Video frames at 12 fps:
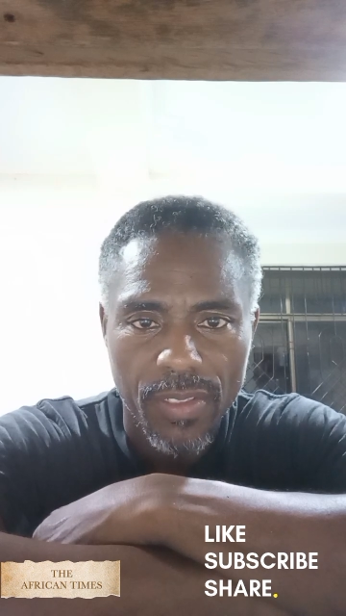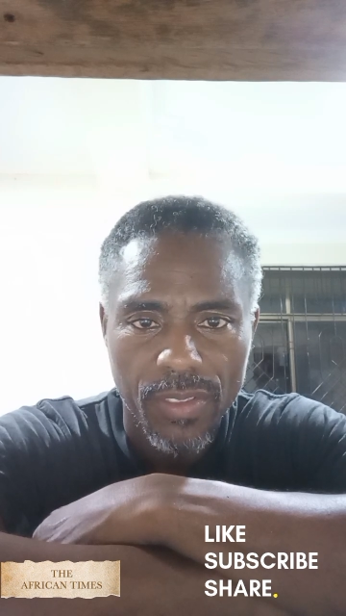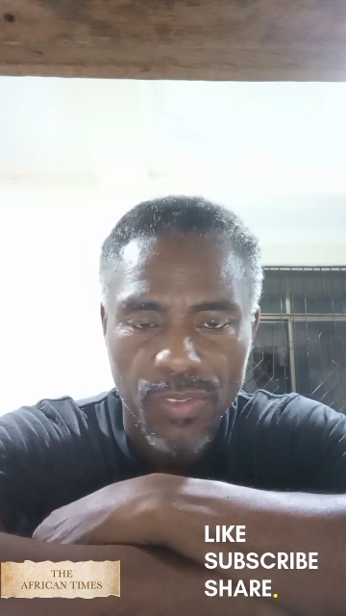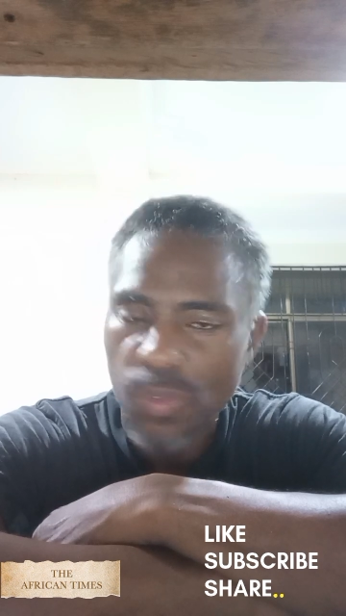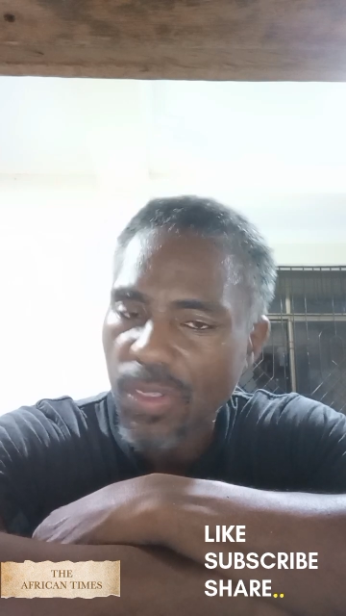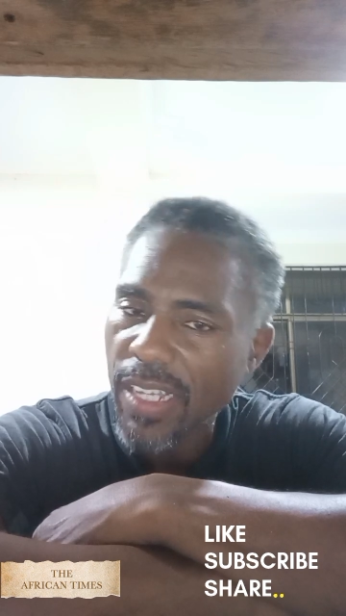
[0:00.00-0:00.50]

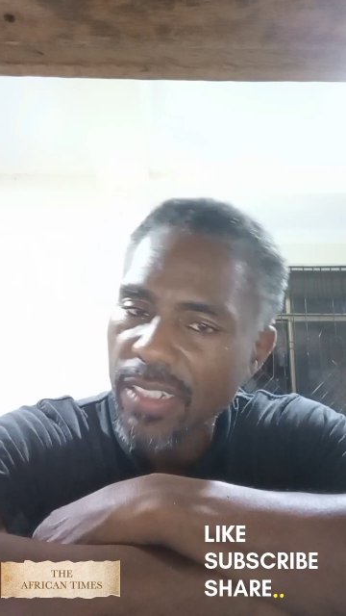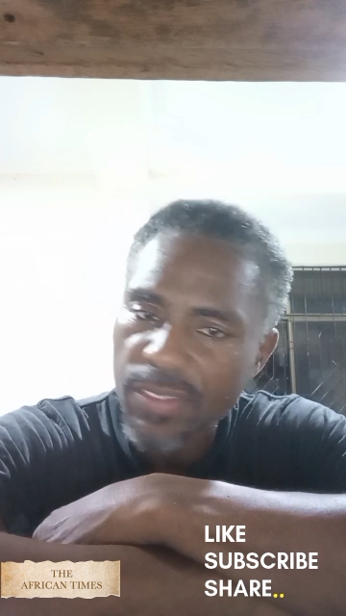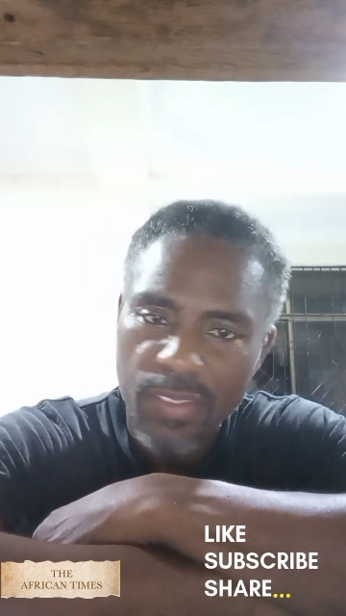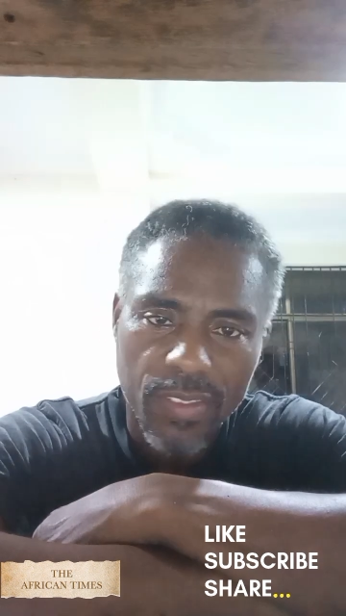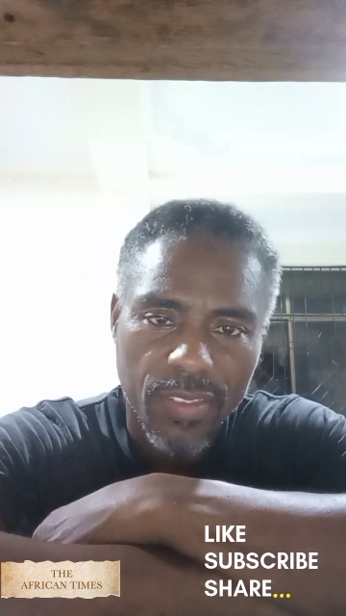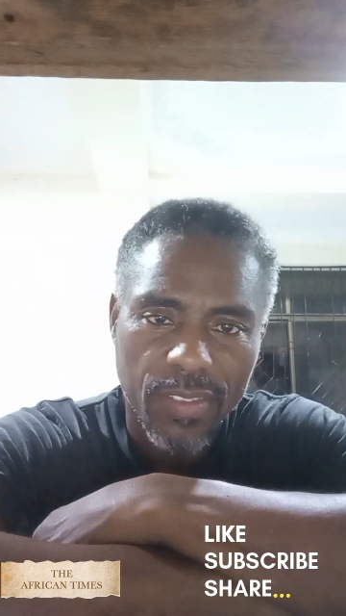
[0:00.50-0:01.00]
So
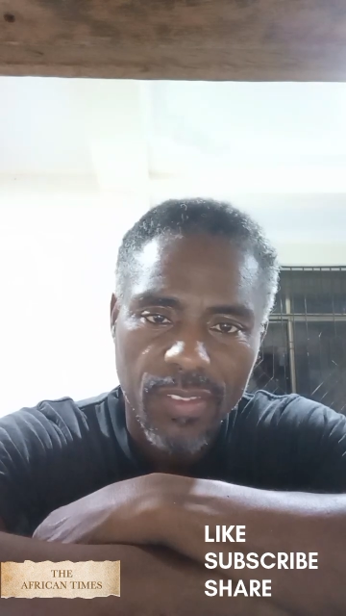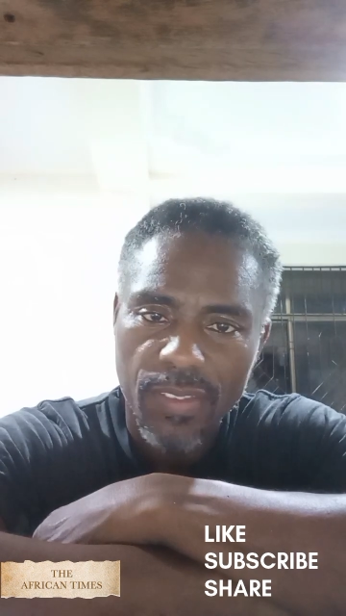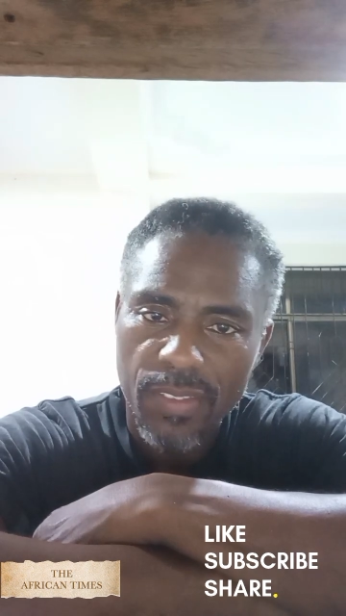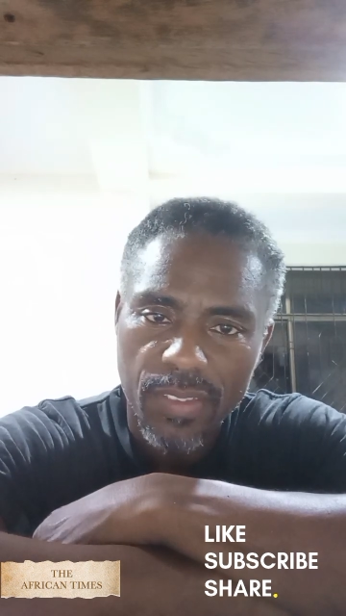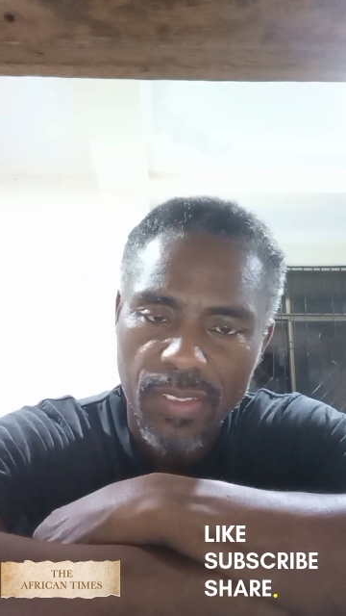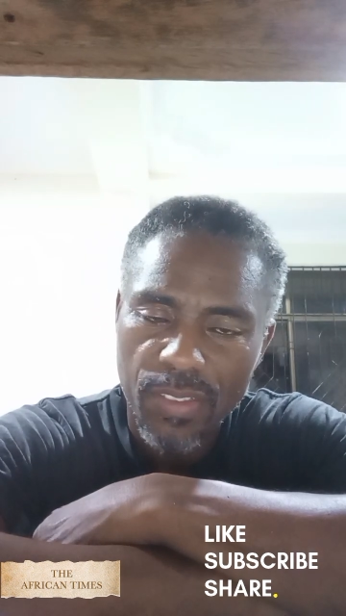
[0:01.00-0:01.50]
that's a
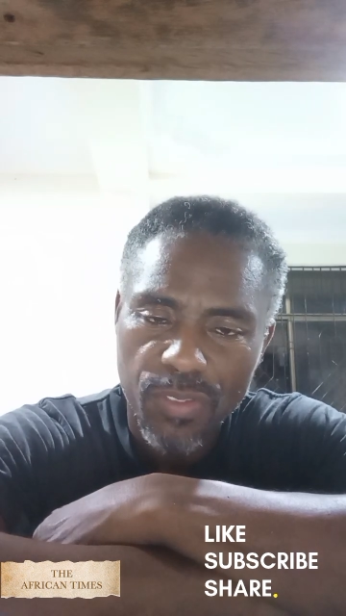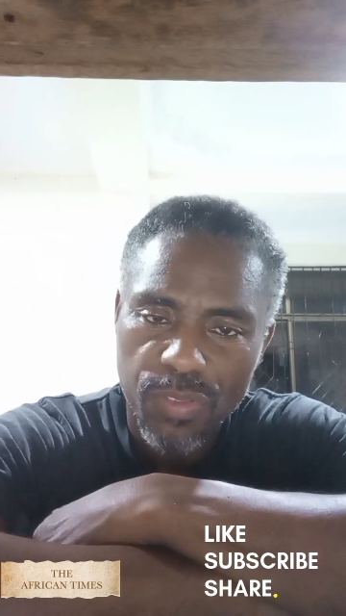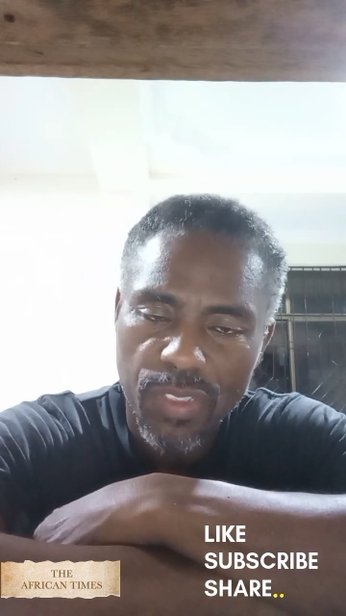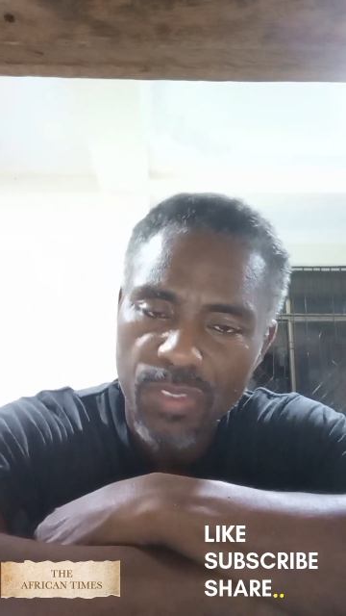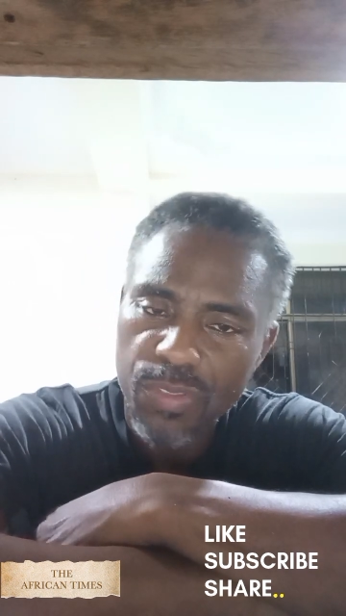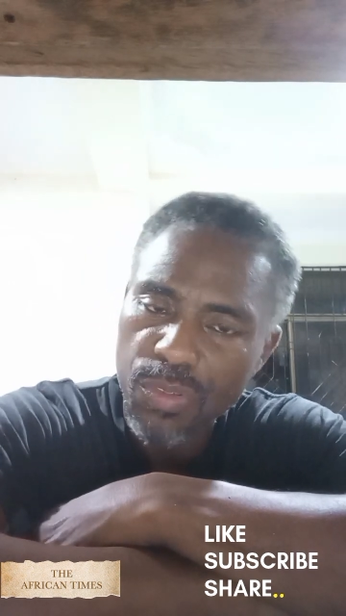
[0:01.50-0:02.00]

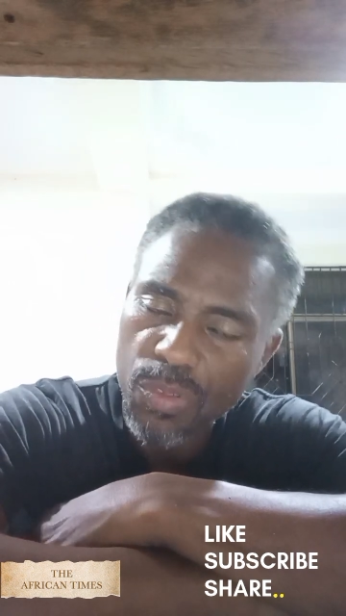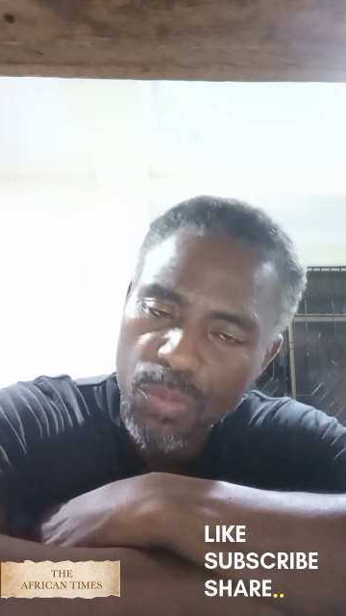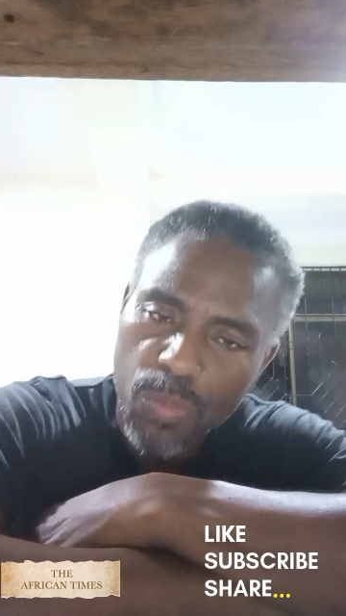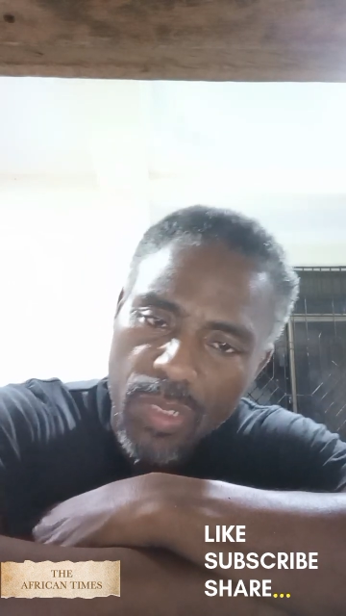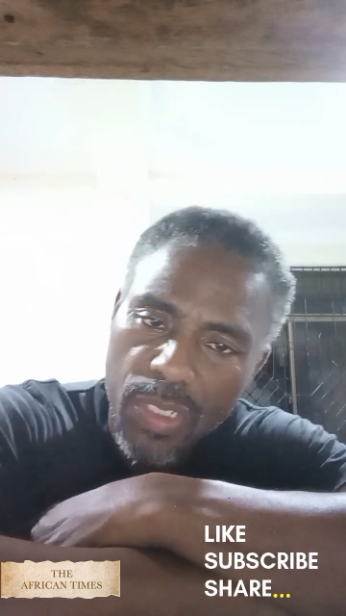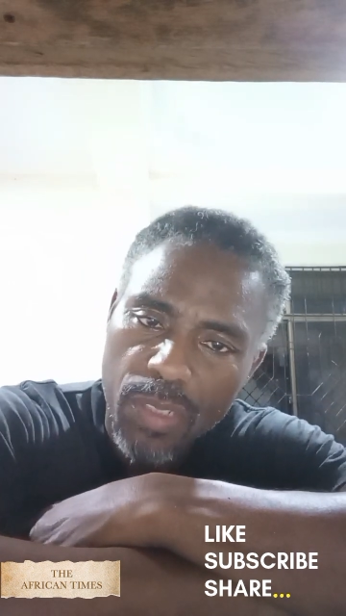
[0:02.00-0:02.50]

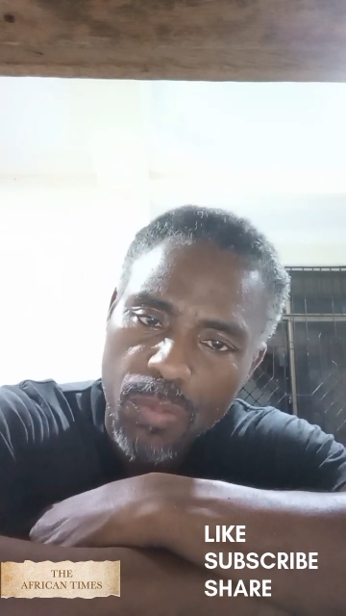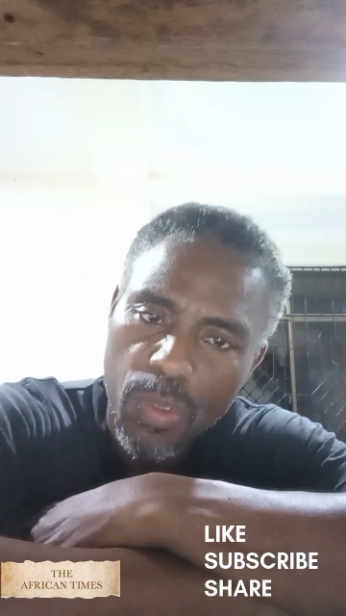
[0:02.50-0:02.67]
really,